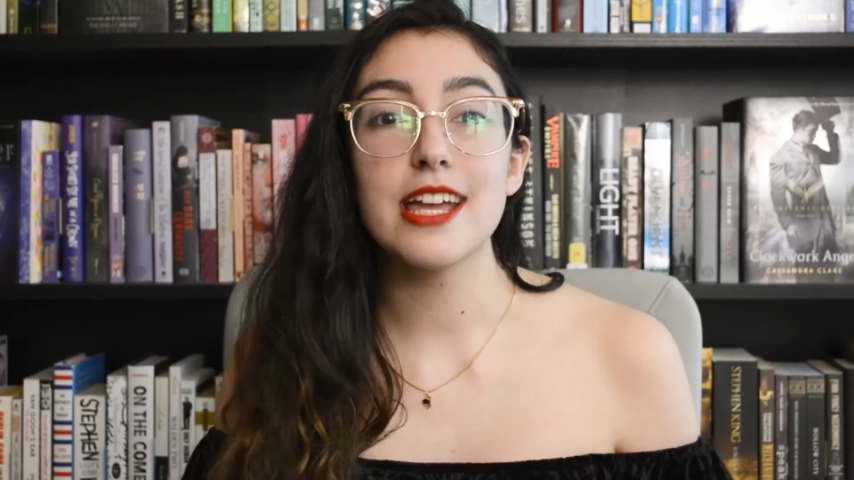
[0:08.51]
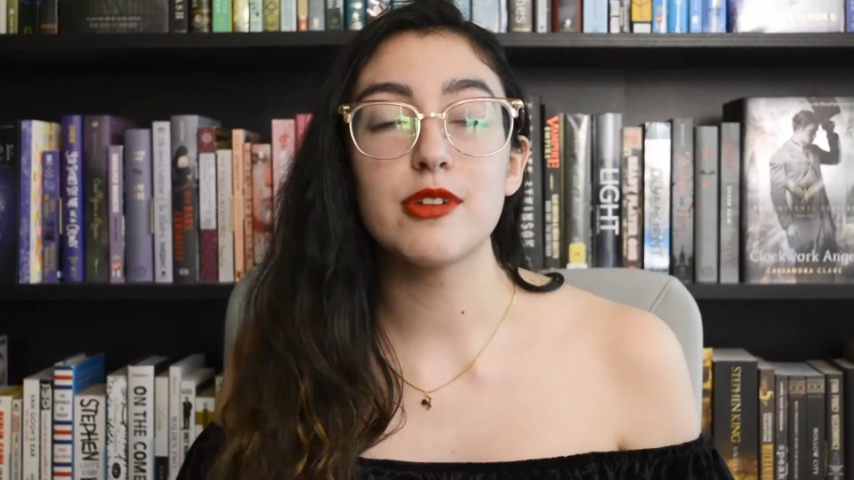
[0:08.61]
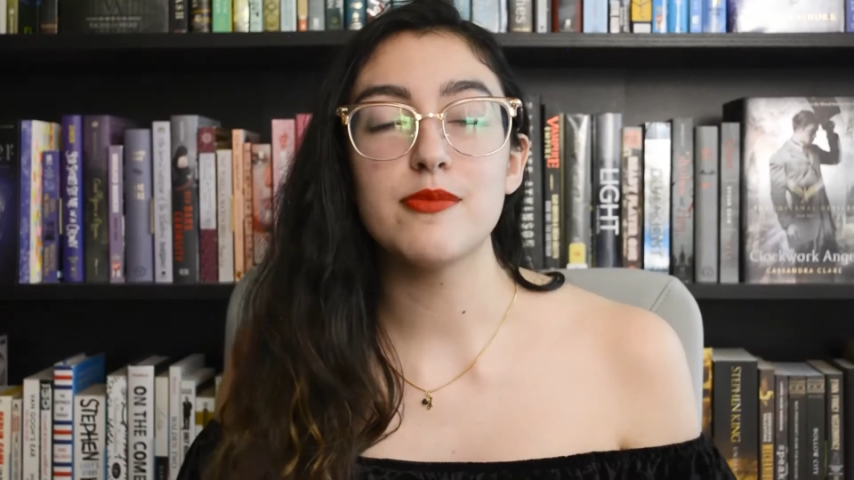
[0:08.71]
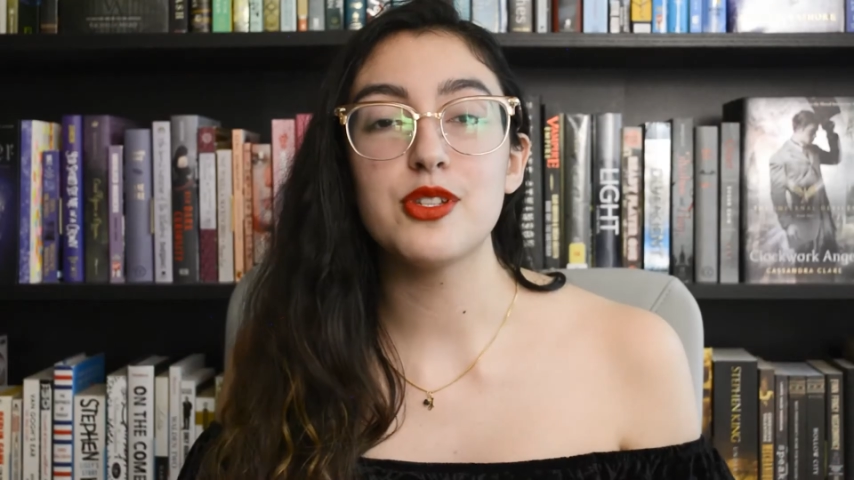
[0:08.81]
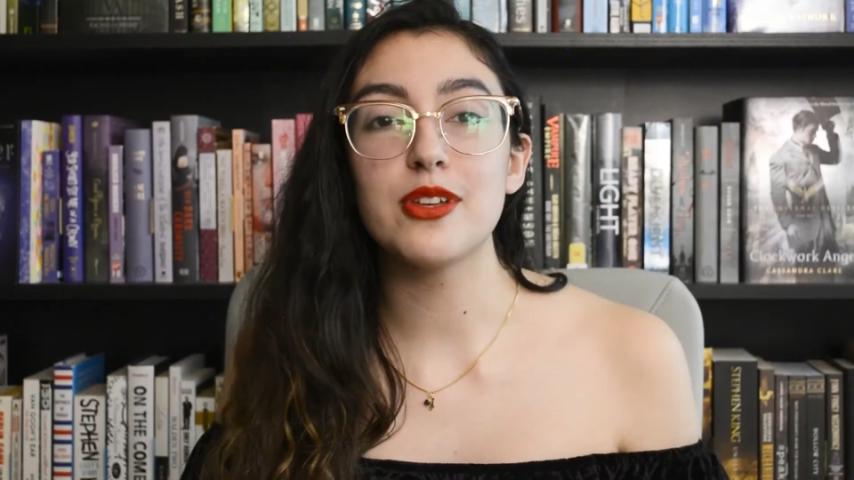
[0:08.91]
going
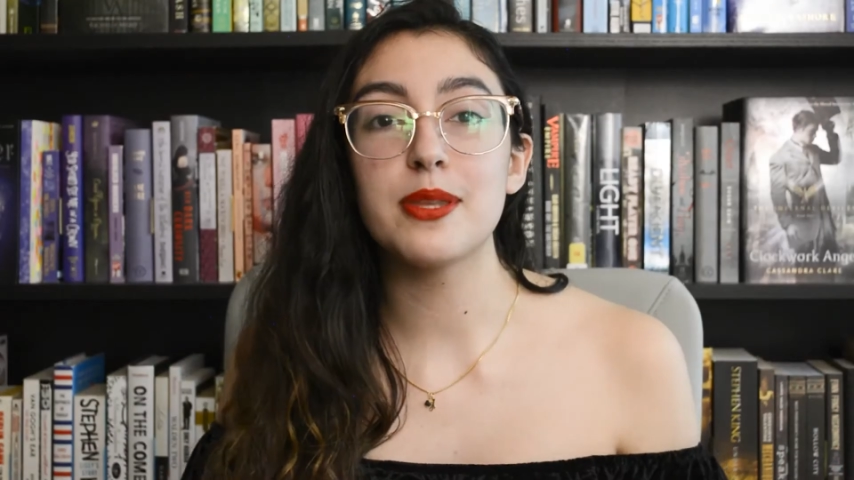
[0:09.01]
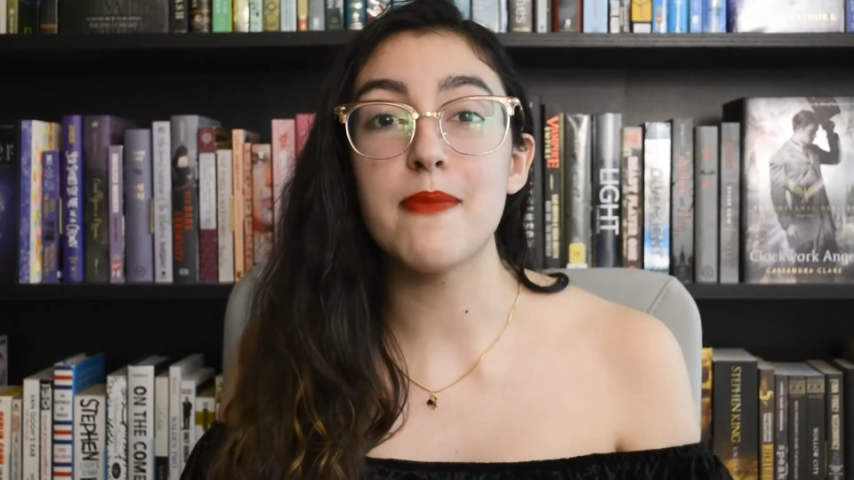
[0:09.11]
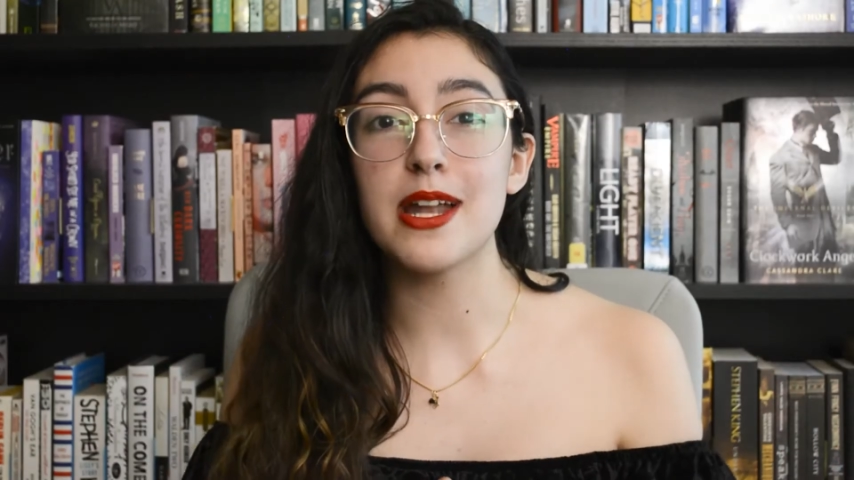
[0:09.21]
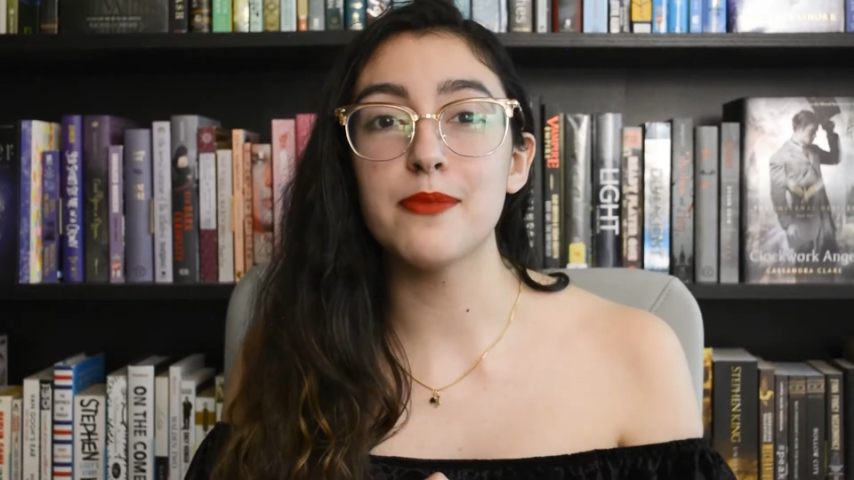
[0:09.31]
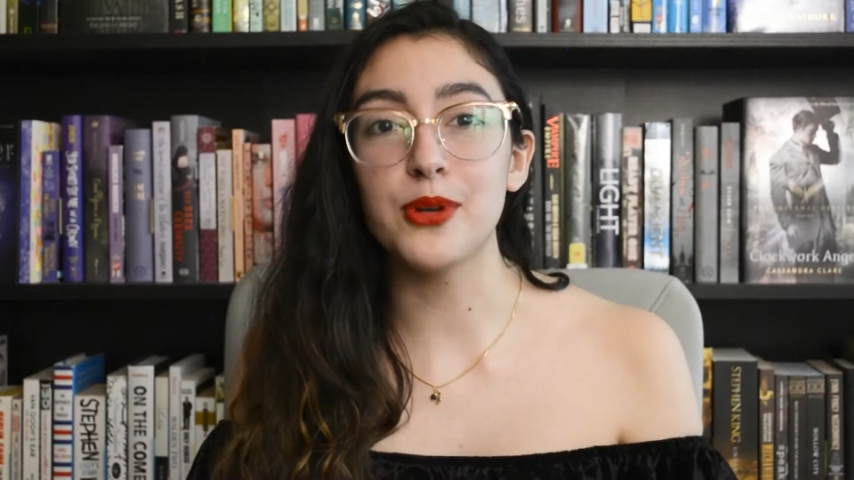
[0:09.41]
to be doing the
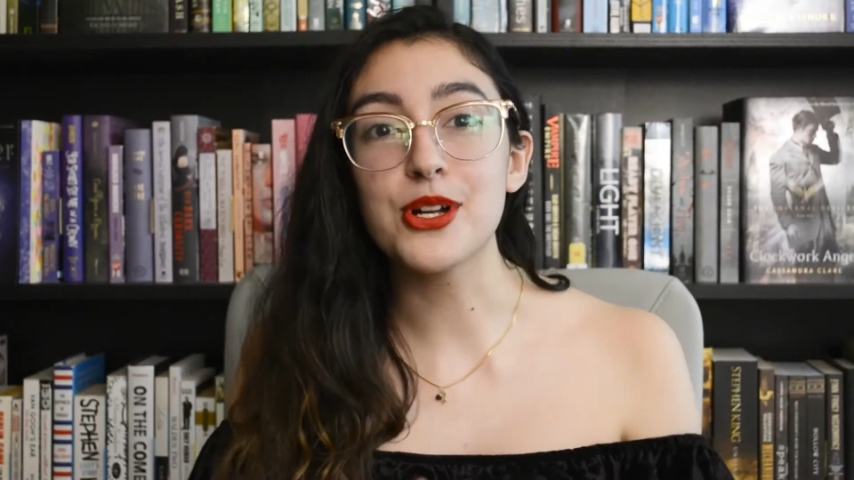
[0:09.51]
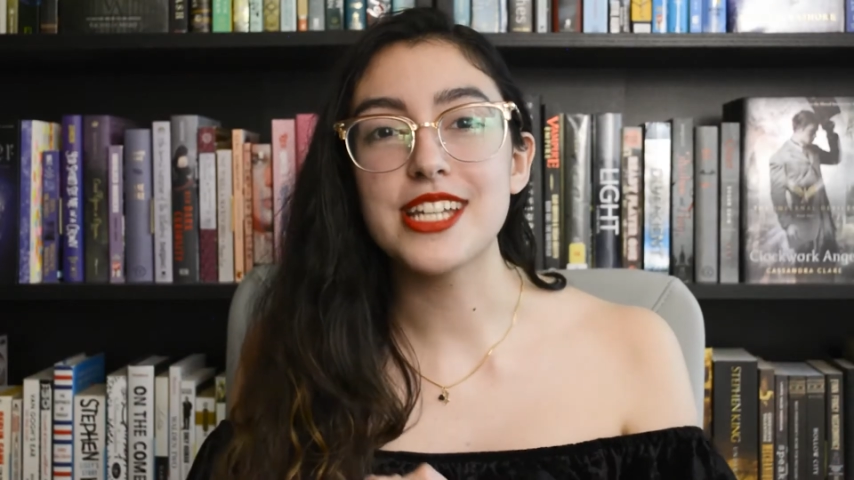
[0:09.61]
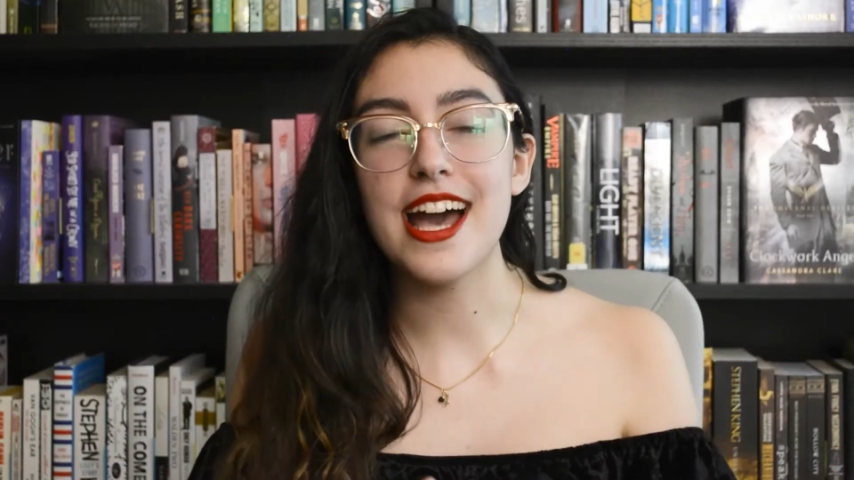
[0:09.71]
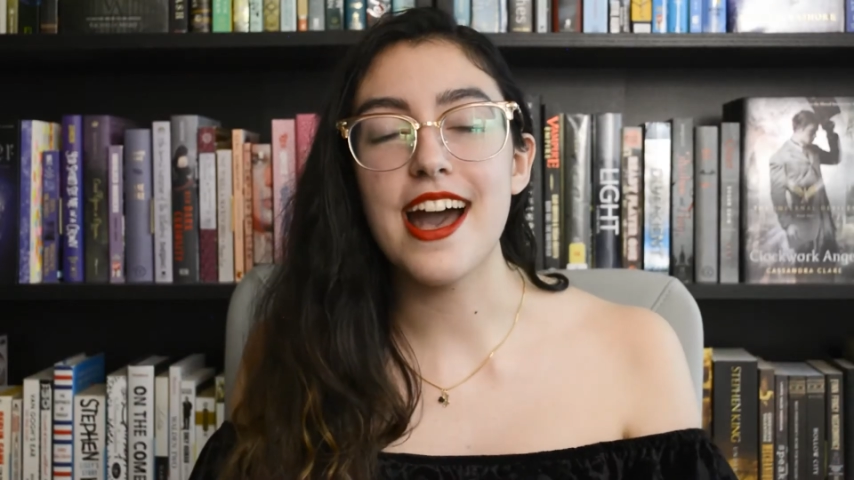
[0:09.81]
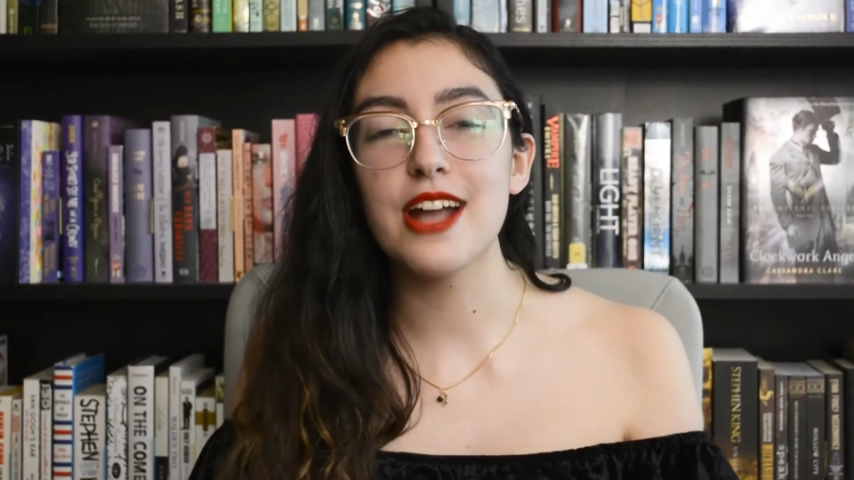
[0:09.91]
meta book
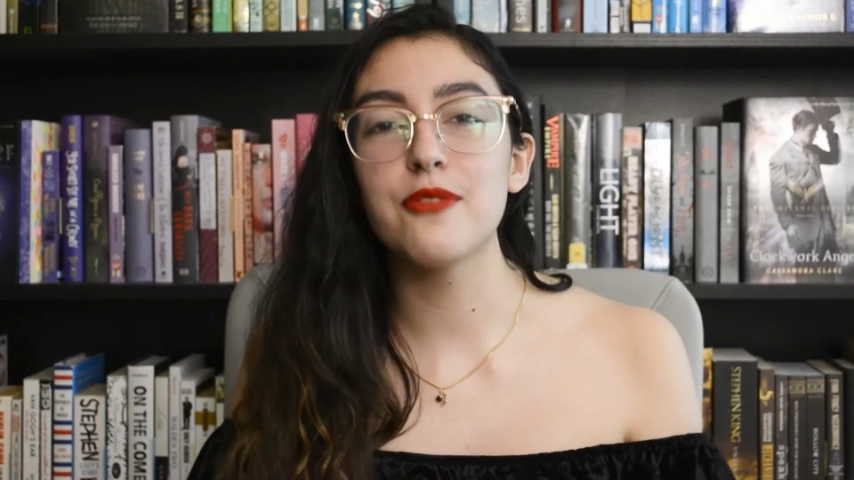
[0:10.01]
tag,